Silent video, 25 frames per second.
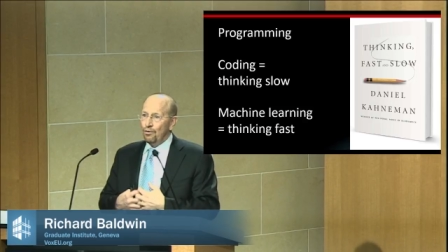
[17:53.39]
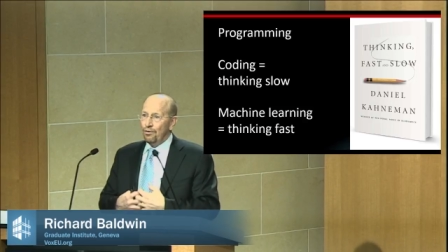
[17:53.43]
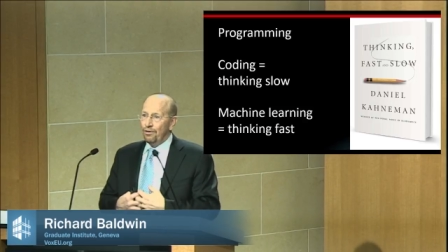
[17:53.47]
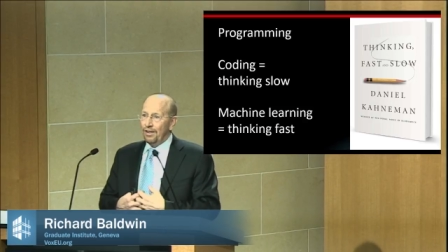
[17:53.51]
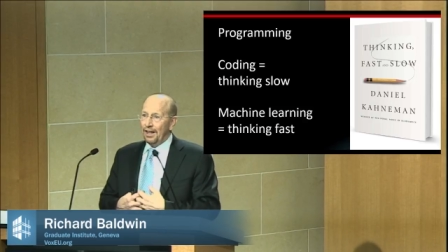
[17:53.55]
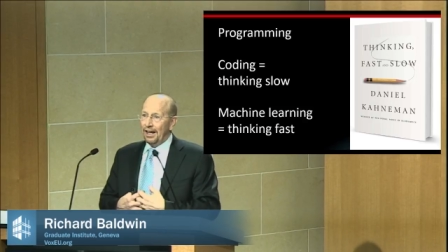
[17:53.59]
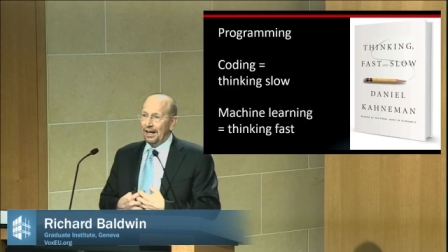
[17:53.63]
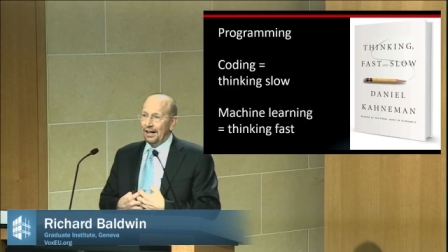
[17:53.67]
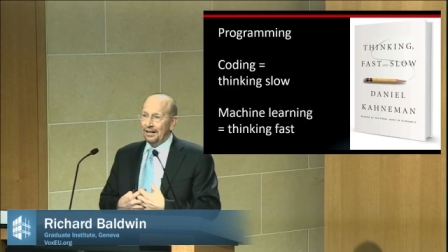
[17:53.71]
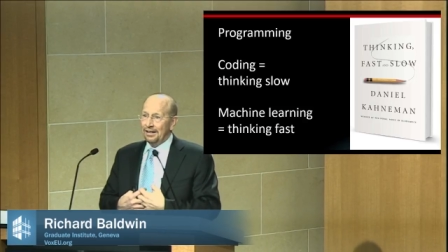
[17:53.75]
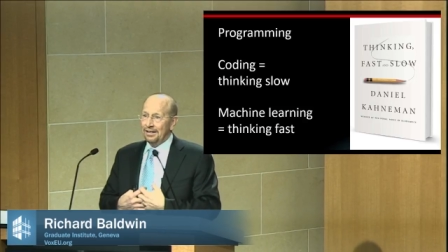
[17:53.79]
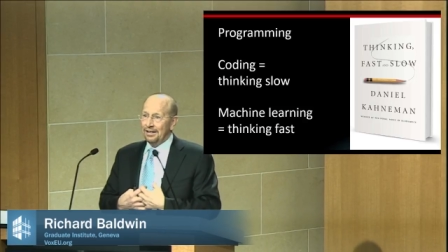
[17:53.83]

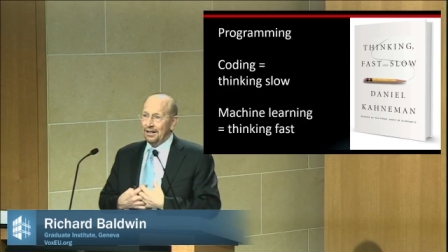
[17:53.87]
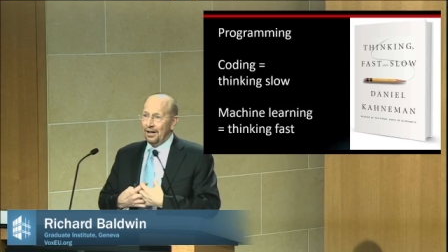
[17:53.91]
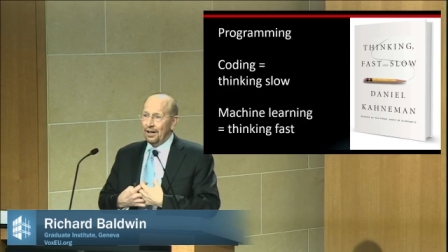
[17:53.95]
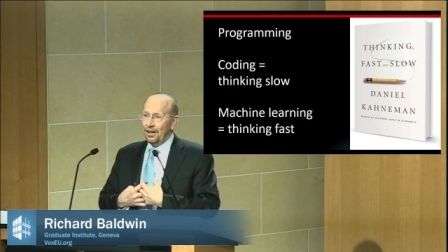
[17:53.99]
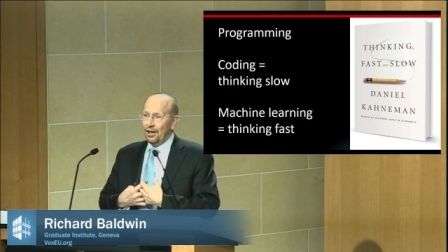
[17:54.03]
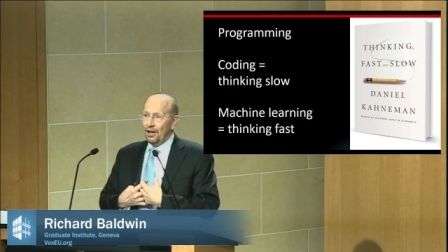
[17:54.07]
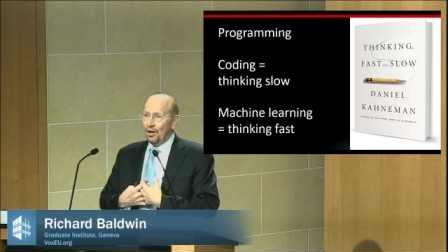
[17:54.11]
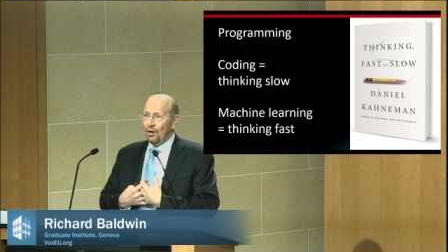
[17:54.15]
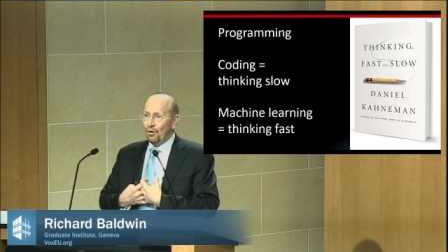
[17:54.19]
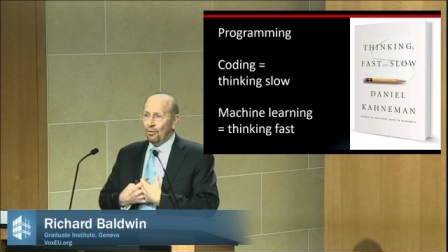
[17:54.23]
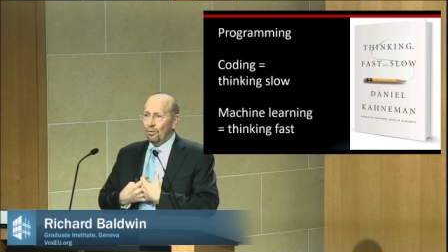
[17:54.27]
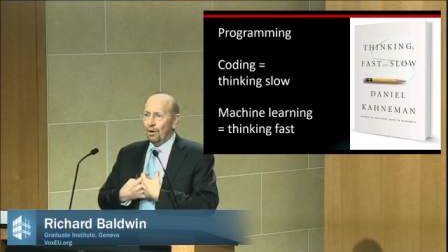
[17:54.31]
things
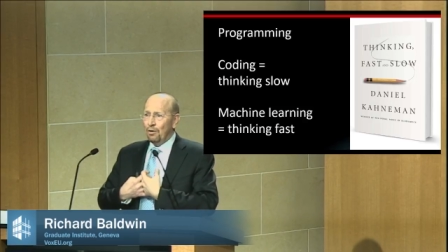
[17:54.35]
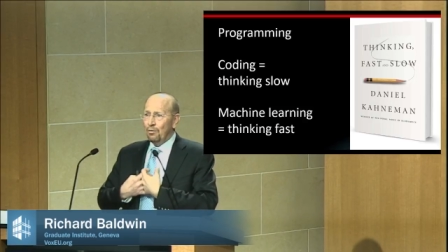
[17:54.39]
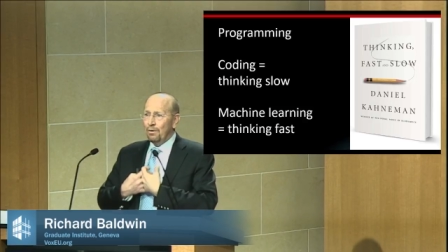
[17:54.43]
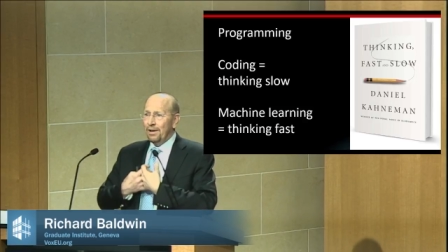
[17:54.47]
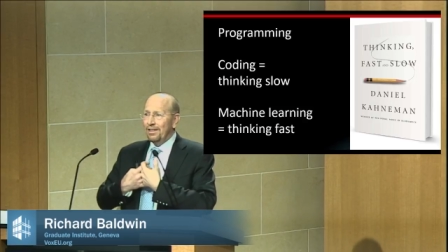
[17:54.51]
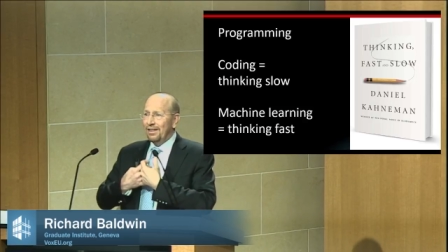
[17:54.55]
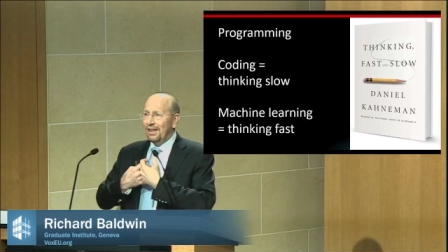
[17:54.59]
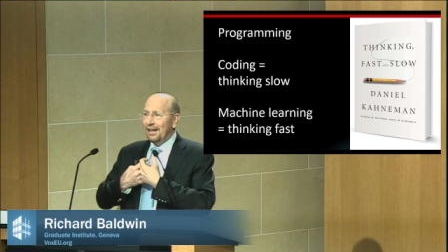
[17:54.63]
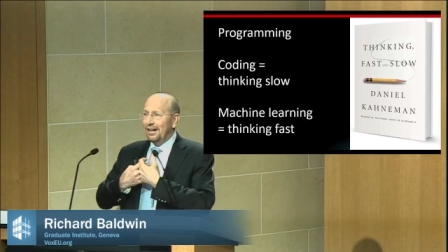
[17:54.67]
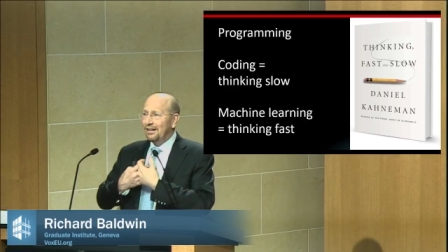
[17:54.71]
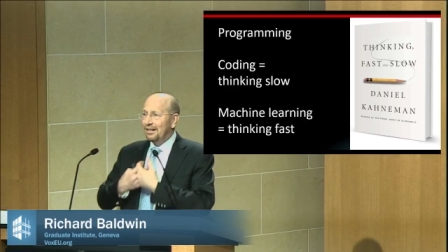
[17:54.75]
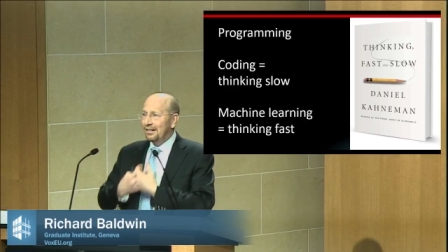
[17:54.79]
where we
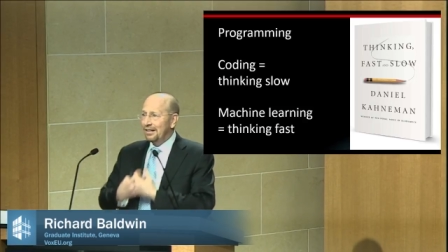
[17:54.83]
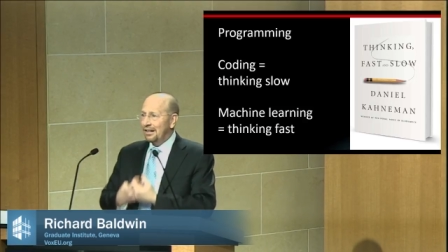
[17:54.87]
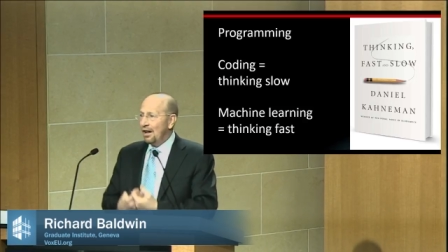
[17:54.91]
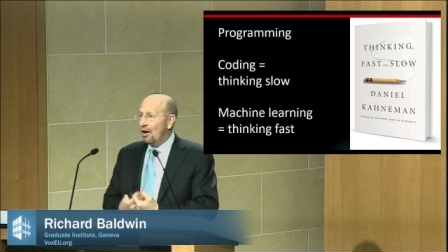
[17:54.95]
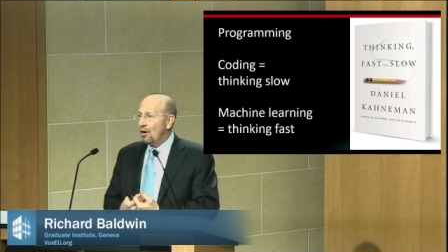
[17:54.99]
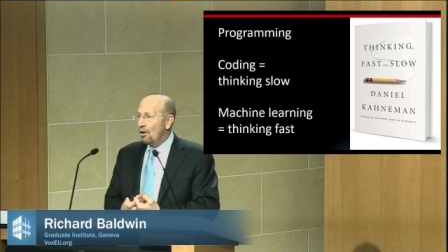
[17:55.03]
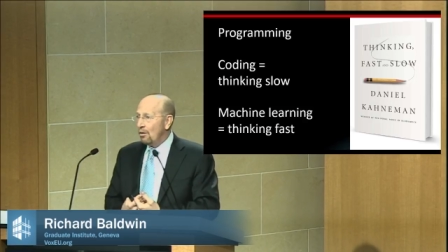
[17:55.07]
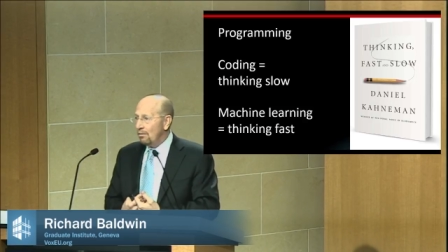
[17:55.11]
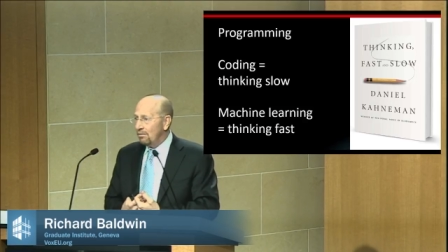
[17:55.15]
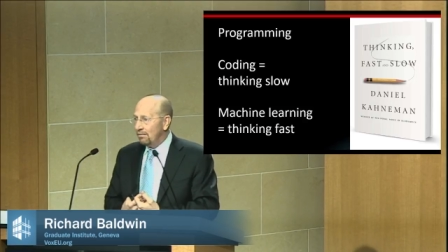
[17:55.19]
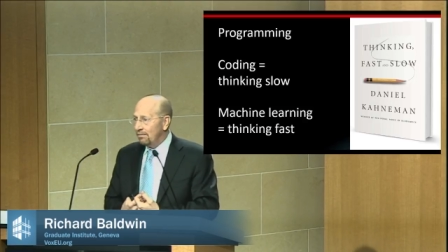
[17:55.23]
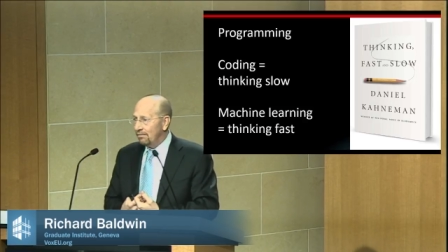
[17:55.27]
think
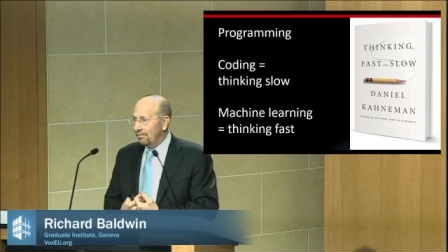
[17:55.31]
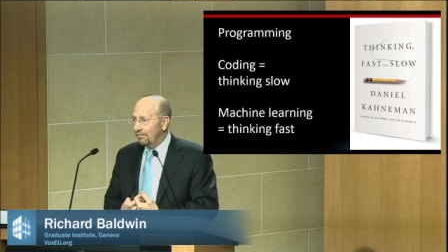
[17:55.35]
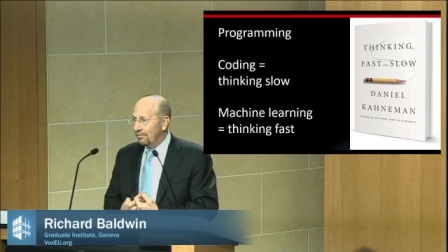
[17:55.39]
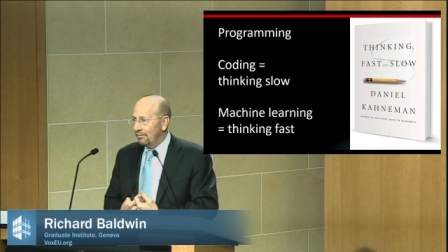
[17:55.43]
slow.